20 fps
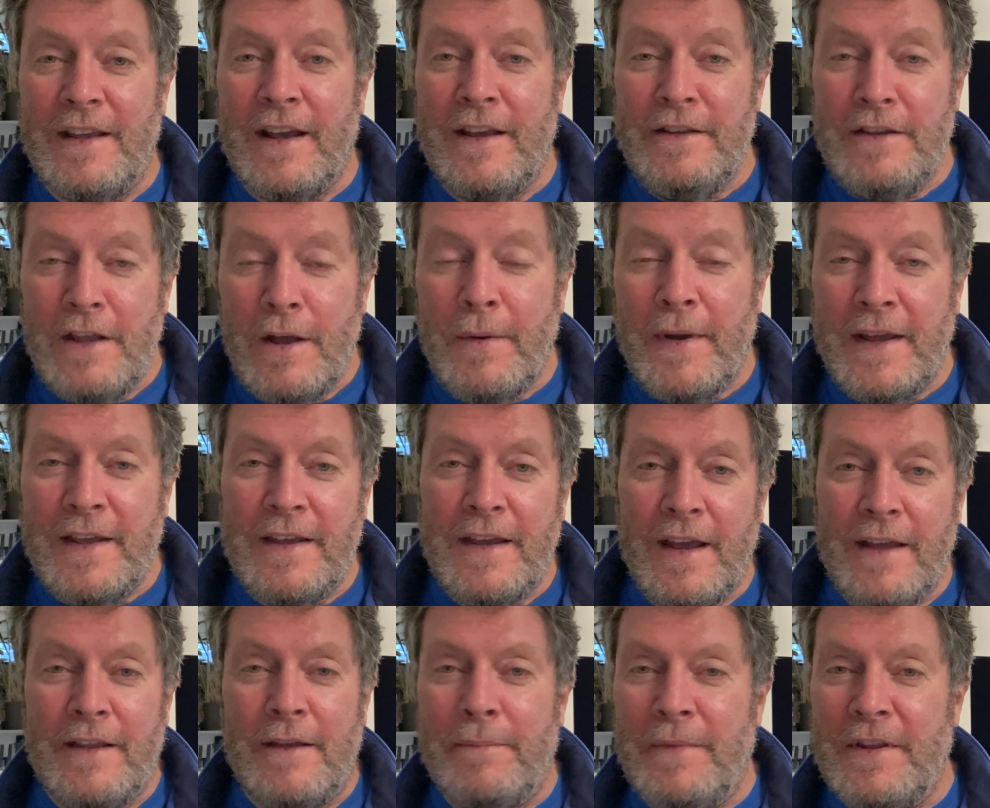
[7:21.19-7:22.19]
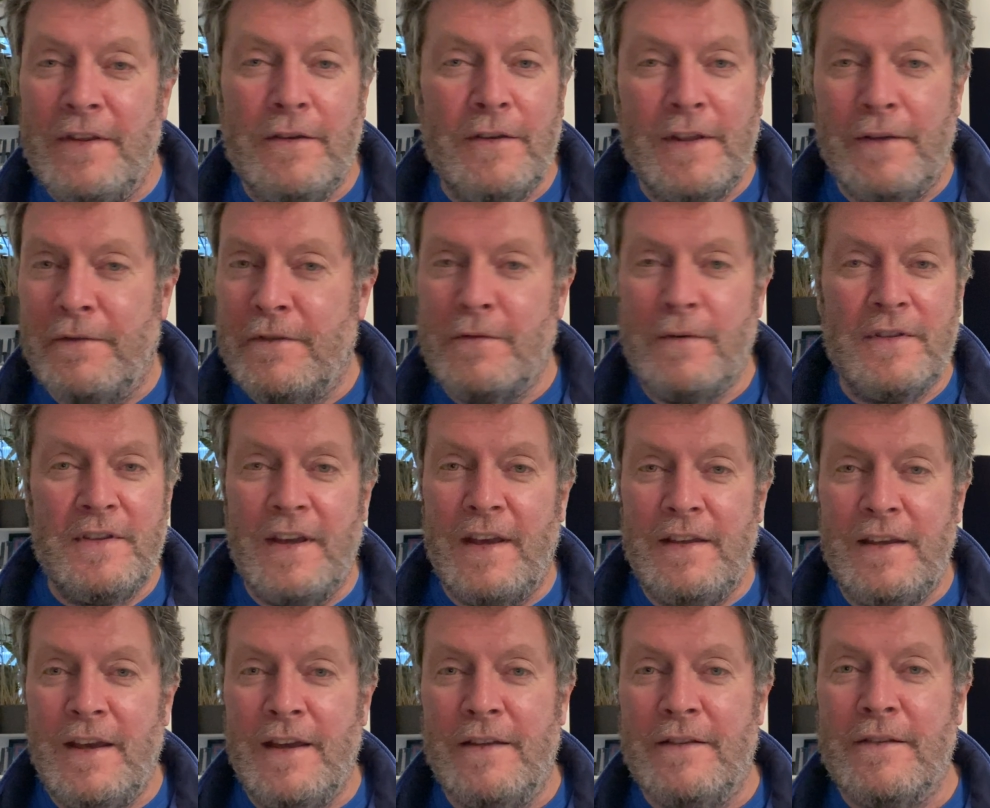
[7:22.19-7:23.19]
I know I can. I've been doing it for 28
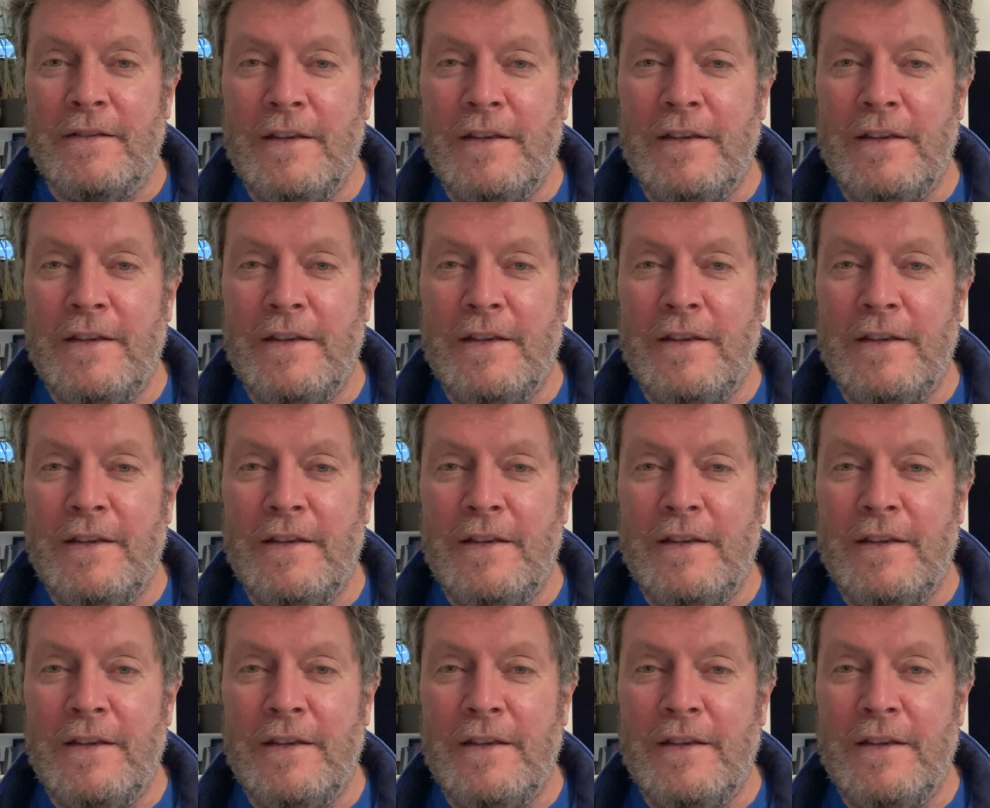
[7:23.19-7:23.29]
years.